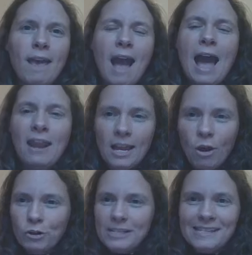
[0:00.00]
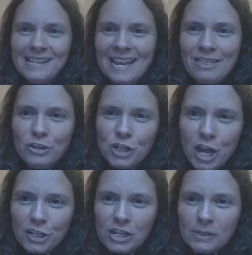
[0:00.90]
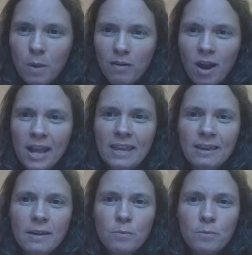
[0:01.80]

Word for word: And I long to see the churches where I